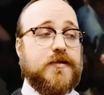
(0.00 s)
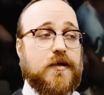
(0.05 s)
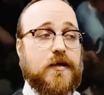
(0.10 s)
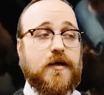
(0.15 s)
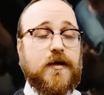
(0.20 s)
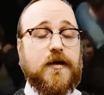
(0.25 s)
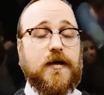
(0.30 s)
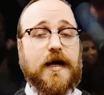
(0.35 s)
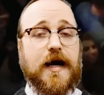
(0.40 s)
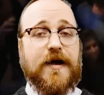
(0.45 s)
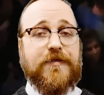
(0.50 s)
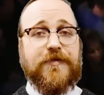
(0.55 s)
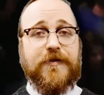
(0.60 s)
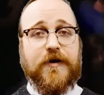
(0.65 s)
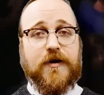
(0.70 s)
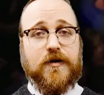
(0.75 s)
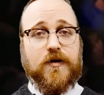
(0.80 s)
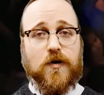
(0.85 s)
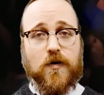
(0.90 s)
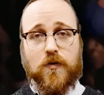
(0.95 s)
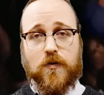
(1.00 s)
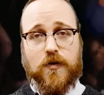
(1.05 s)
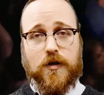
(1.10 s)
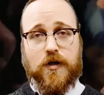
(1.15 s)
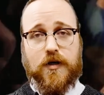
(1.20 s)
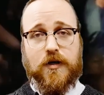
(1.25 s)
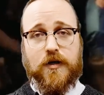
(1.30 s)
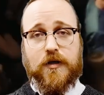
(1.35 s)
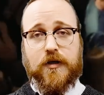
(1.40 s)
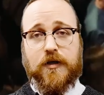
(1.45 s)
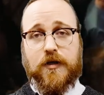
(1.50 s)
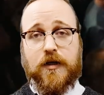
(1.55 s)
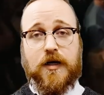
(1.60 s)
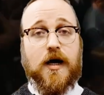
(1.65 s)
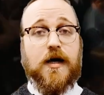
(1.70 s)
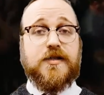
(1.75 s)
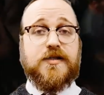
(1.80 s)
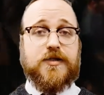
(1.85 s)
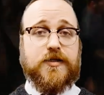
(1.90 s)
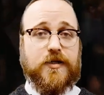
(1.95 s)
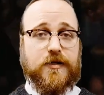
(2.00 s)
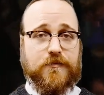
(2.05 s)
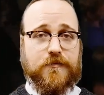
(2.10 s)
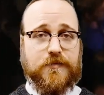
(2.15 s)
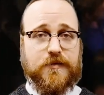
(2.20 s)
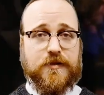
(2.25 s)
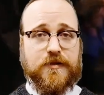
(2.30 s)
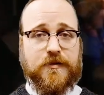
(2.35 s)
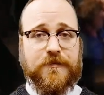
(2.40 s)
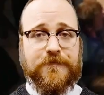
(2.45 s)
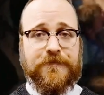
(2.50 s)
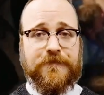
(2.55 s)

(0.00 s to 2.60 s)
are, at their core, costumes.